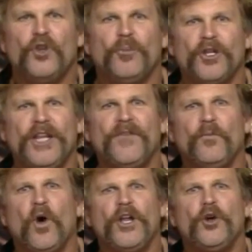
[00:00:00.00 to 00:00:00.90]
You believe
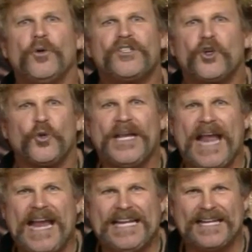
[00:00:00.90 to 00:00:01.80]
in one who was
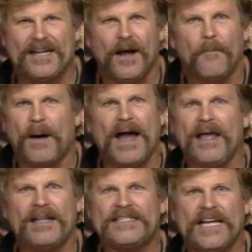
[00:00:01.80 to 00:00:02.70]
created
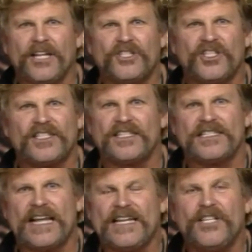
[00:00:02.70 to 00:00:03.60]
by intelligences
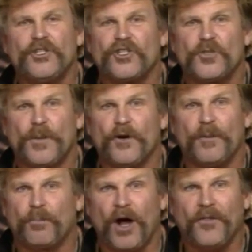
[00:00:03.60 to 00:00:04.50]
and that he's your
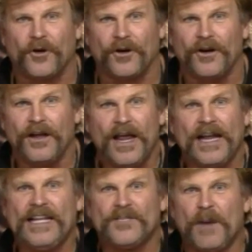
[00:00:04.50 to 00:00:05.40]
spirit brother.
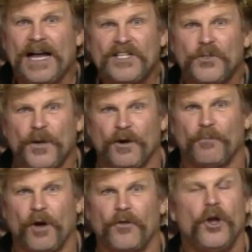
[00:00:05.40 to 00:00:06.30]
And he's my
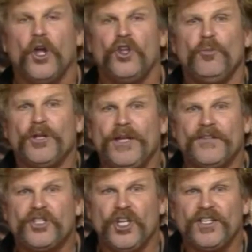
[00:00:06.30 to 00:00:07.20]
spirit brother. You believe
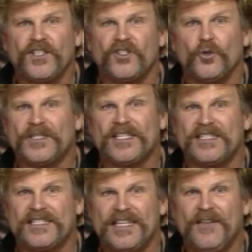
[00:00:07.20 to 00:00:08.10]
in Jesus who was
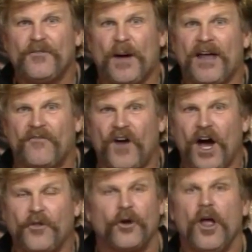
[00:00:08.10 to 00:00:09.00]
conceived by a
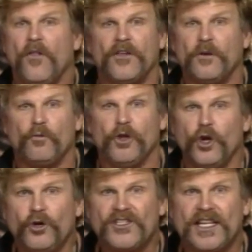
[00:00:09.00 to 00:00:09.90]
father. The,
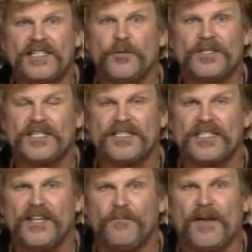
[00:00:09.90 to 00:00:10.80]
Luke says he was
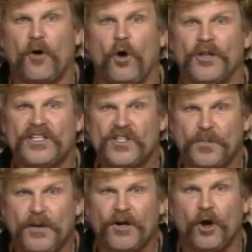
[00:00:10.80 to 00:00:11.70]
conceived by the Holy
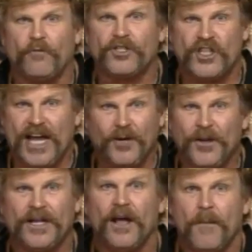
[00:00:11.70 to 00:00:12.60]
Spirit
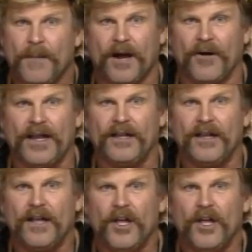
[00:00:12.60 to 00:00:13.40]
overshadowing Mary.